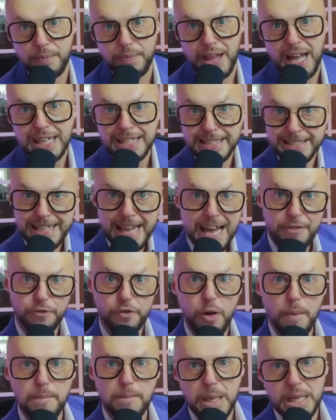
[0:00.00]
Aside
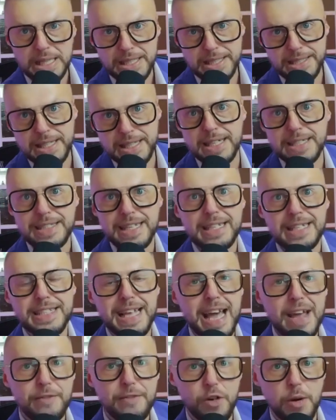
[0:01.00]
from business,
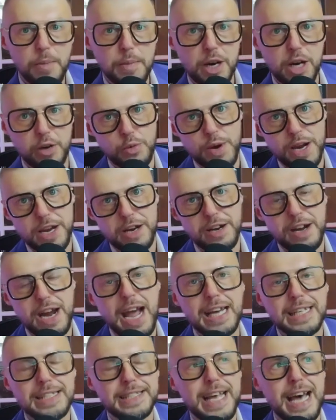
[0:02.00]
aside from career,
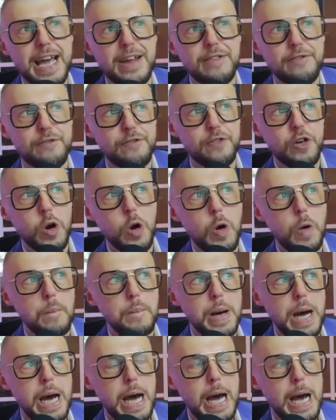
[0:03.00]
aside from
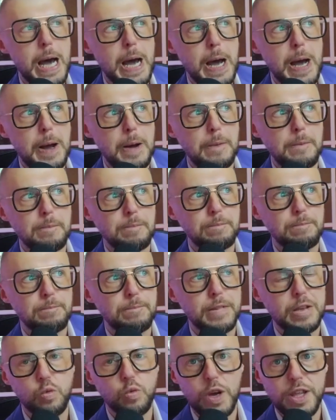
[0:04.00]
um,
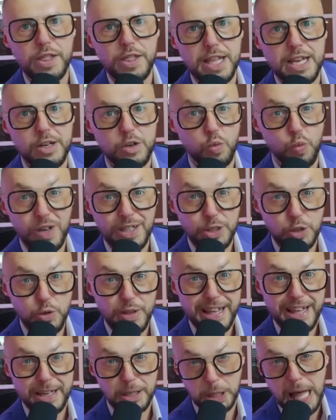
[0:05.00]
what they do, what do
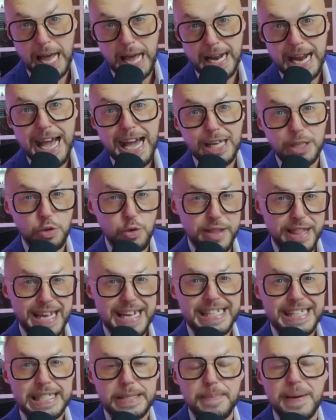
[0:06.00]
they like? How do they
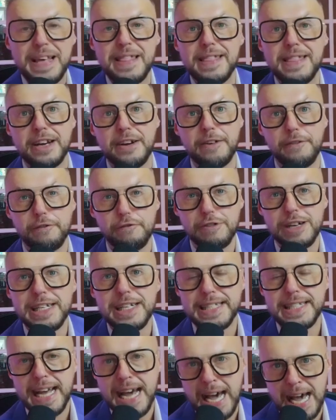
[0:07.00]
spend their free
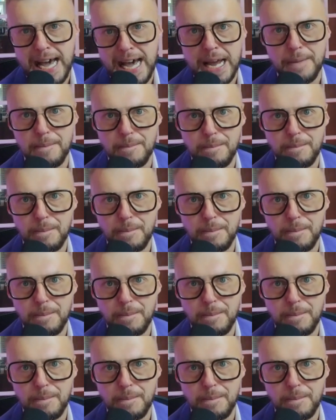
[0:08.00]
time?